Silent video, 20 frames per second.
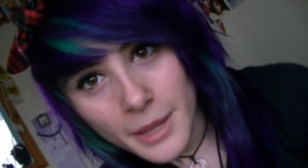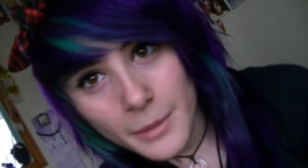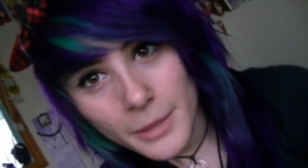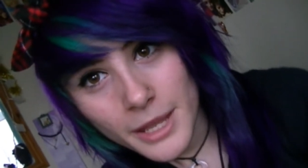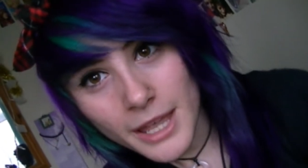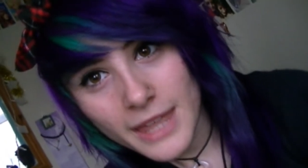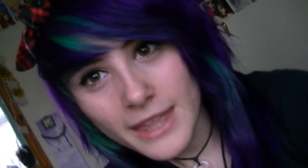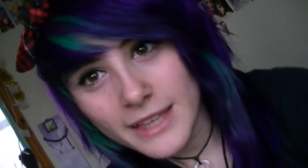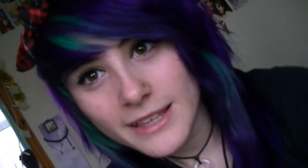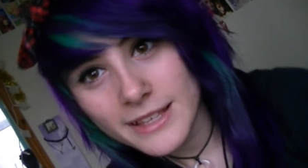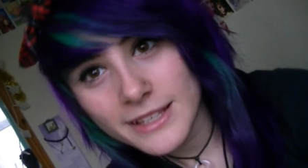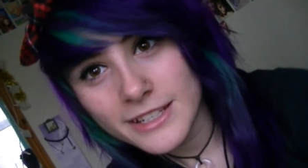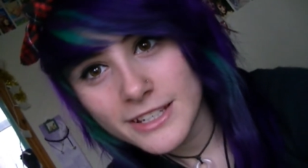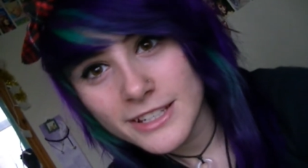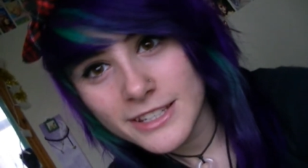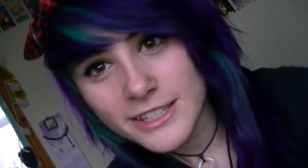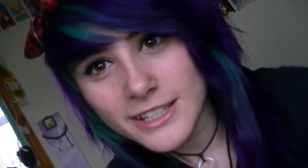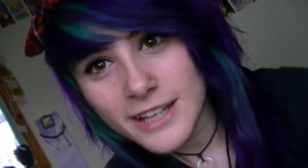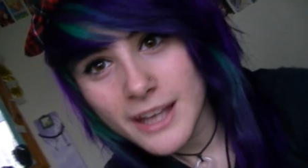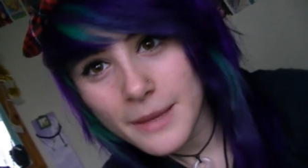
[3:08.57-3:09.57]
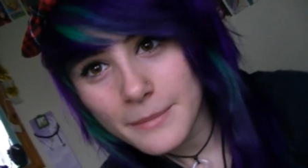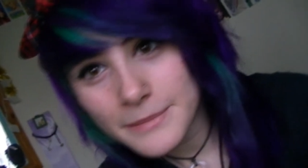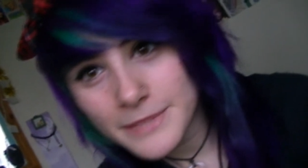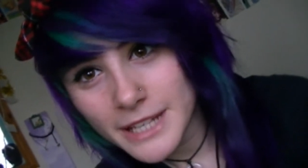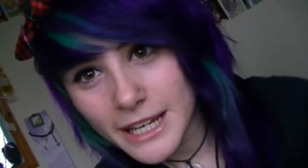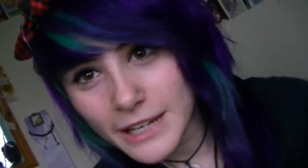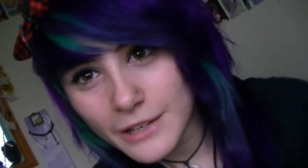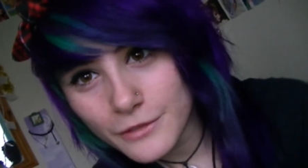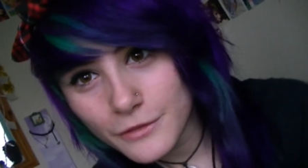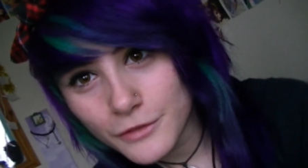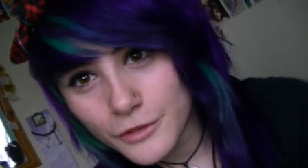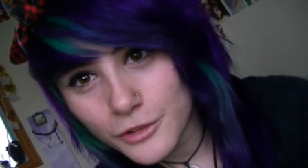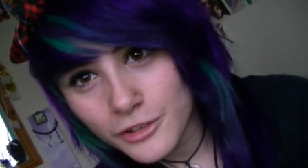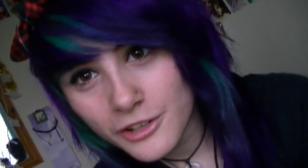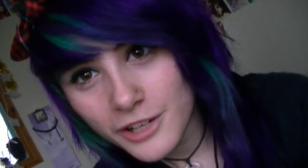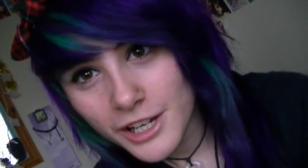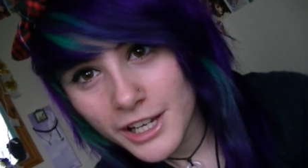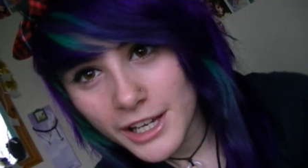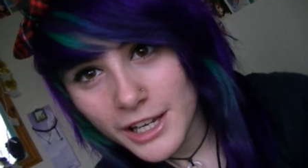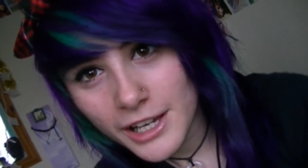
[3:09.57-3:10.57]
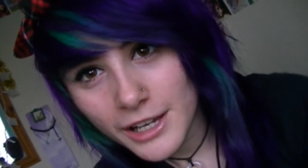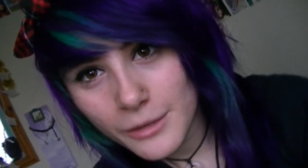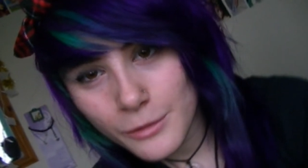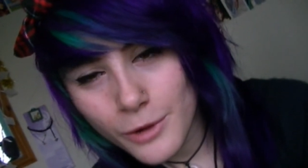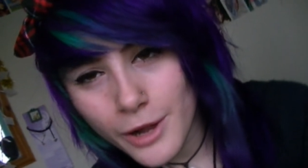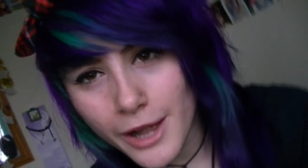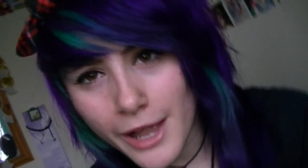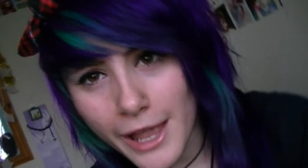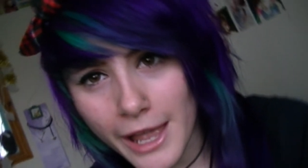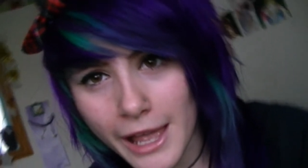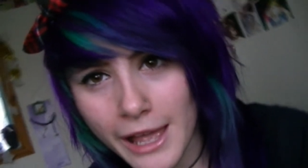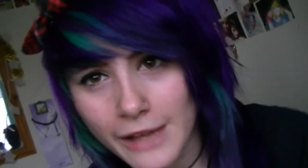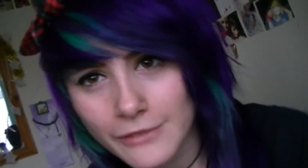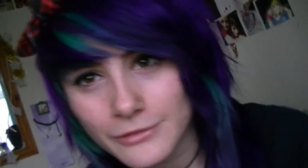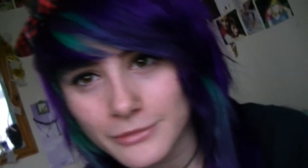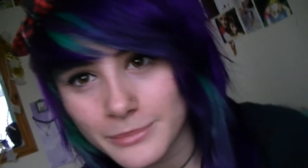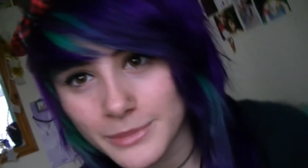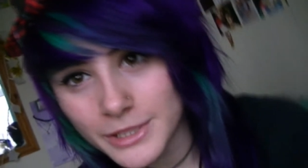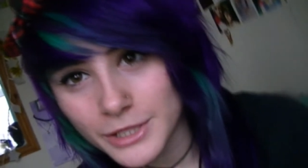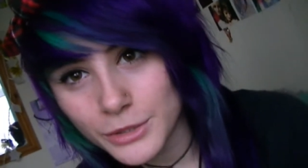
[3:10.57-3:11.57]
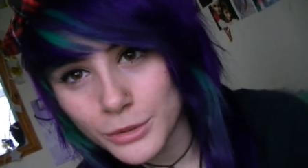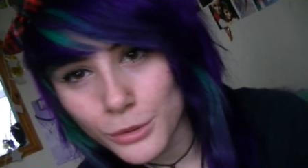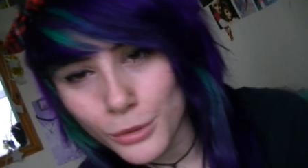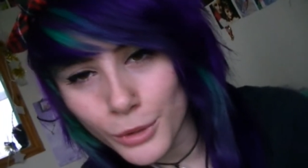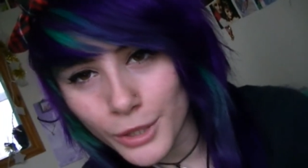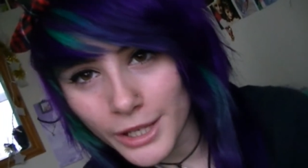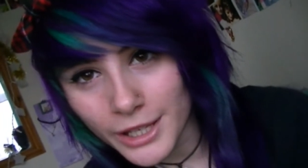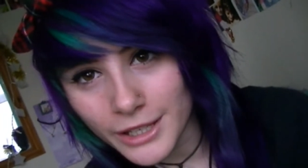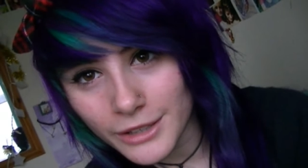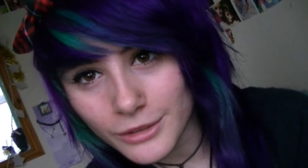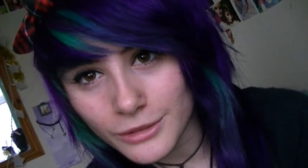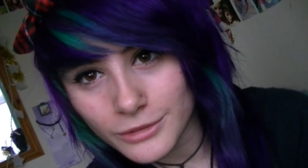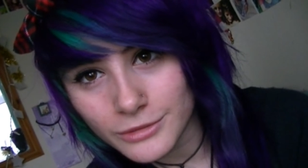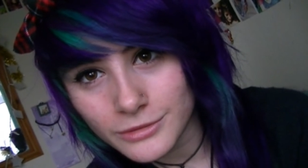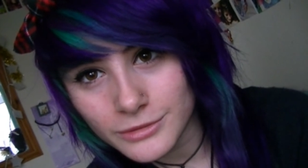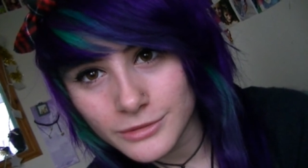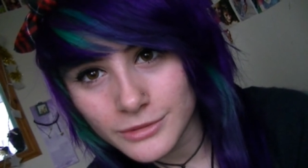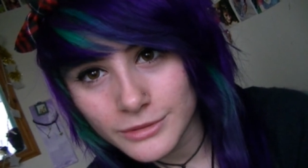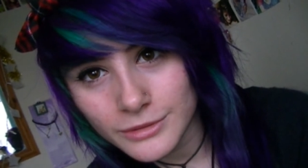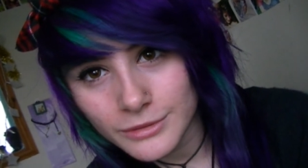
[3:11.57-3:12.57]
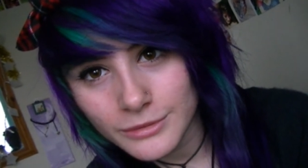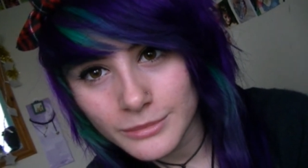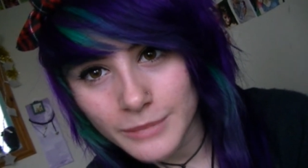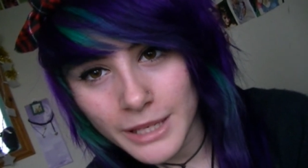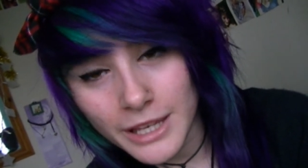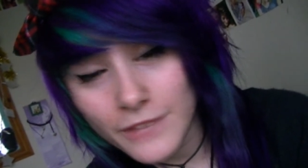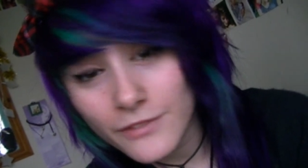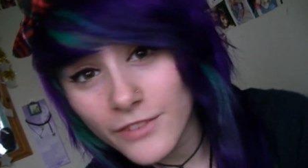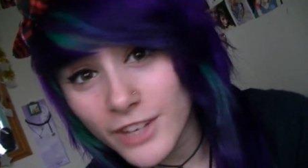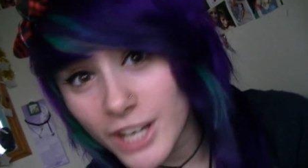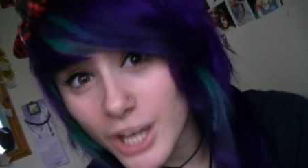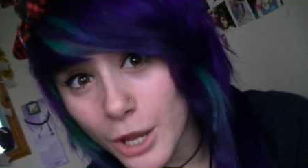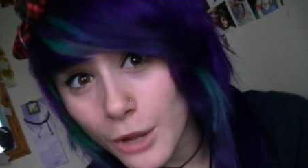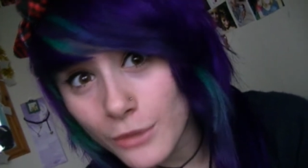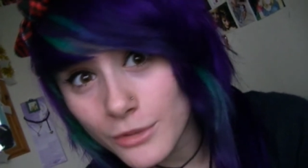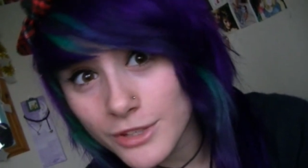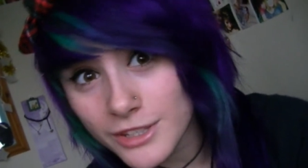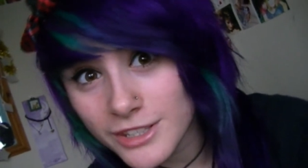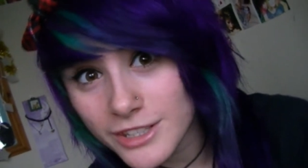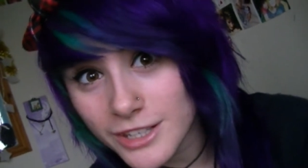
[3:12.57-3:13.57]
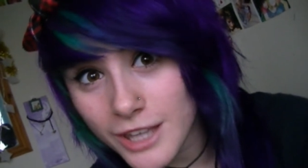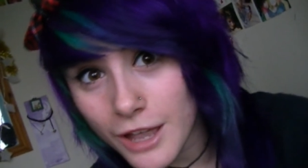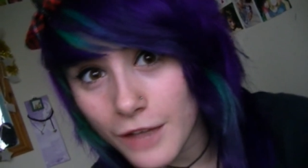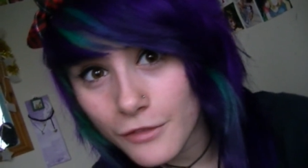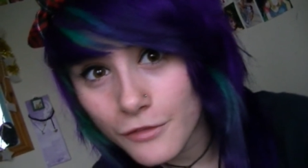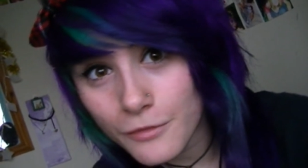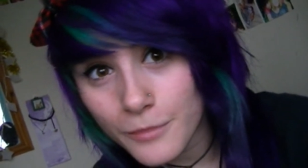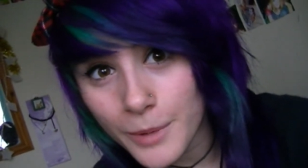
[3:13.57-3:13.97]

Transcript: But yeah, it's just an update for uh, why I haven't been talking or making videos and stuff.